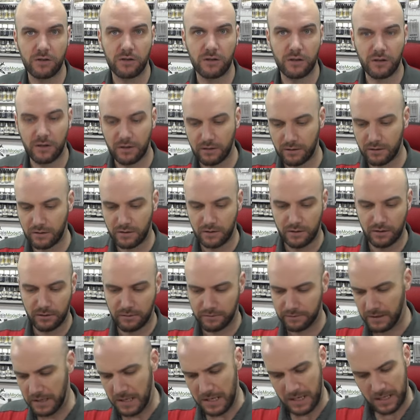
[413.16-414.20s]
just got to kind
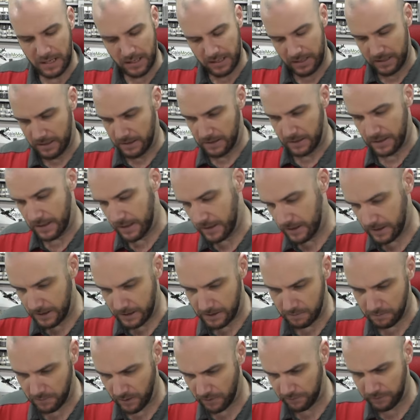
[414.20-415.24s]
of,
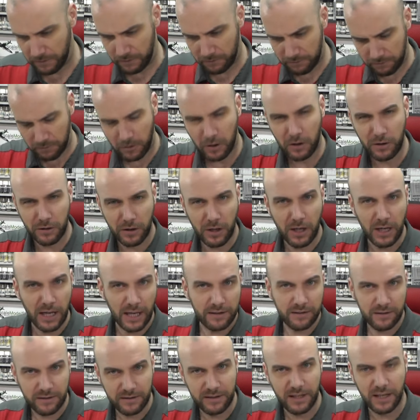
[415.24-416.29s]
um, I think, follow the
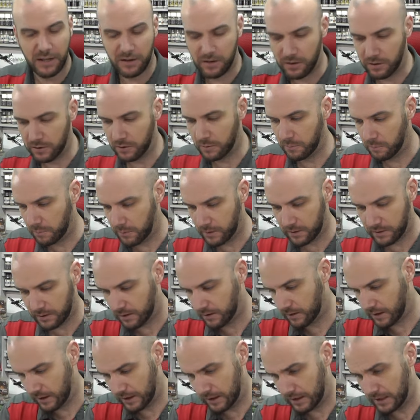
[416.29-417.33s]
letters, then the numbers
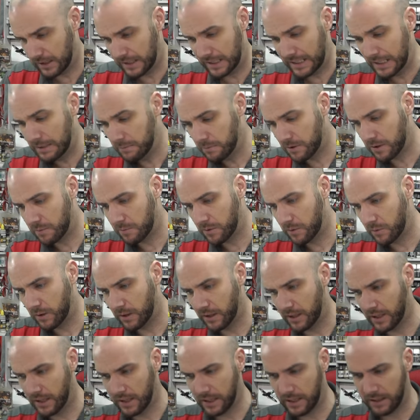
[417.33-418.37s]
is, is seems to be
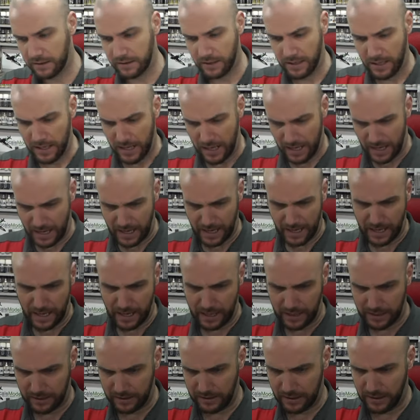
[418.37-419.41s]
what it is.
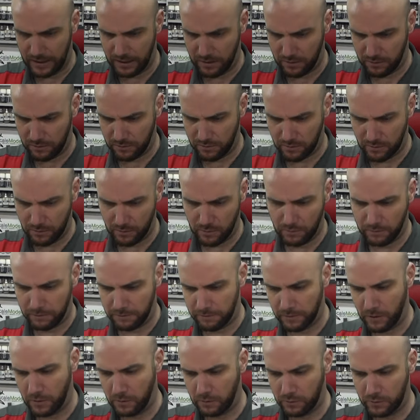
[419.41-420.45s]
And it doesn't all
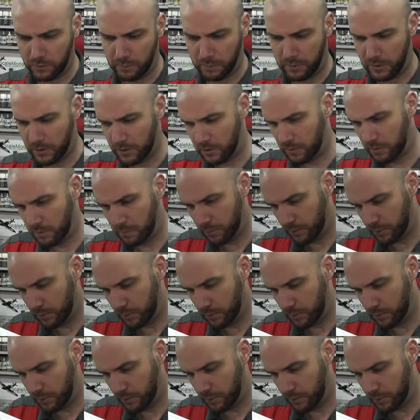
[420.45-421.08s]
fold up into a